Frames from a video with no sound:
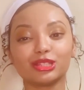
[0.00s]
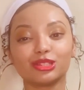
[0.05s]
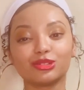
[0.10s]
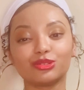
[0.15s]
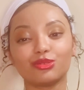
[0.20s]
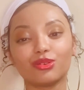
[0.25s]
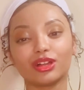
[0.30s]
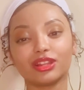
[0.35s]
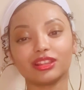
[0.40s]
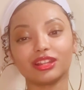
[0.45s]

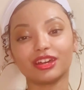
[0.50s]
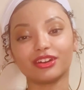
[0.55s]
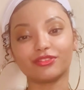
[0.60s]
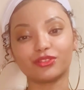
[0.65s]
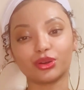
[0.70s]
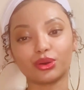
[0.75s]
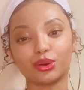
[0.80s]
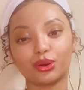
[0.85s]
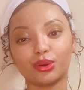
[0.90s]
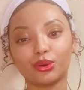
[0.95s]
to
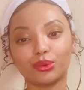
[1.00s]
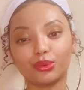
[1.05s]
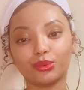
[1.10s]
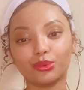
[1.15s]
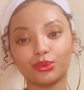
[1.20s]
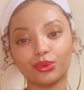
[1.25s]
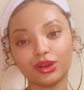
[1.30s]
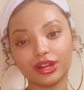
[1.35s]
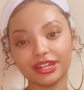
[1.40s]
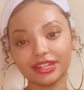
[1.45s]
level
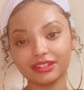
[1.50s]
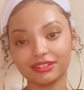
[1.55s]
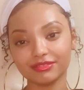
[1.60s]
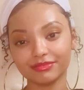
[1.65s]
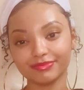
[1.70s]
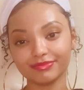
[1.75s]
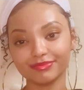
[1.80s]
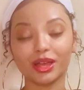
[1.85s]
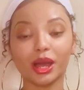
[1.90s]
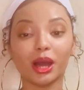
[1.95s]
1,
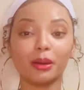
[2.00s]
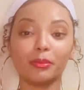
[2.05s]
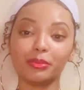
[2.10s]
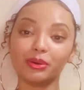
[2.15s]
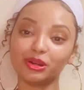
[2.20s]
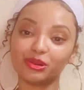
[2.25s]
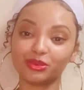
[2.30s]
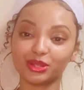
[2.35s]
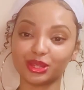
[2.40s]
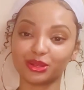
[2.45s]
a
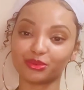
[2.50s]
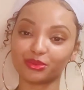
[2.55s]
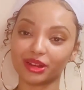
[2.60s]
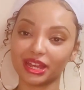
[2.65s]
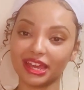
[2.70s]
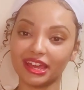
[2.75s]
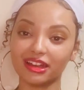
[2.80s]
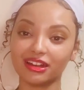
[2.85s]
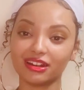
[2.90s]
book with a red